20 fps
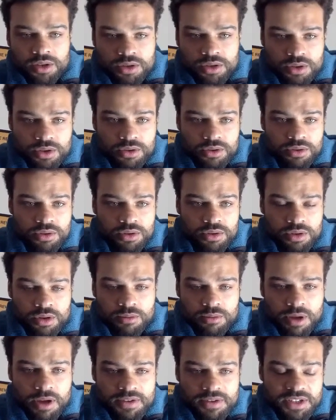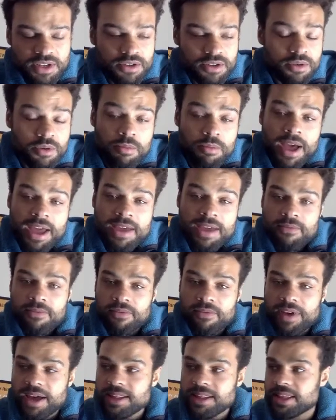Cool. But so you might even
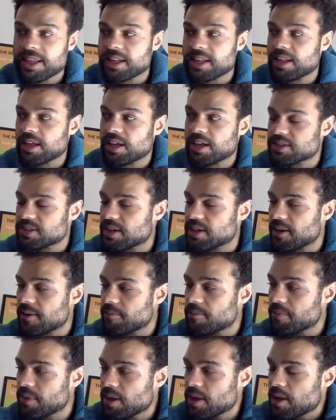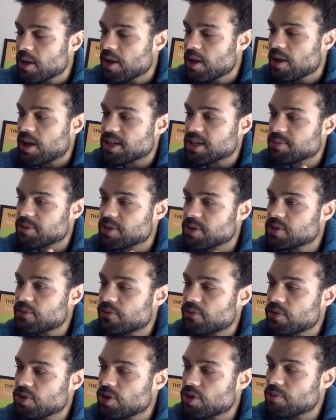find then that I suppose
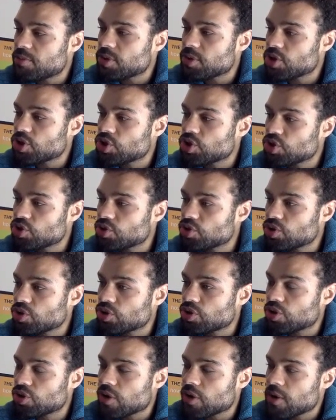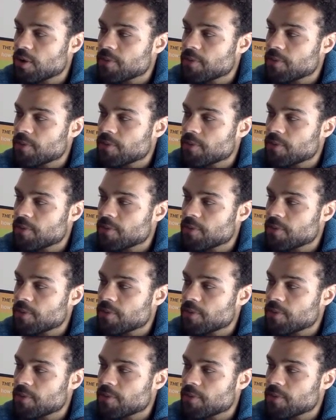for you, because your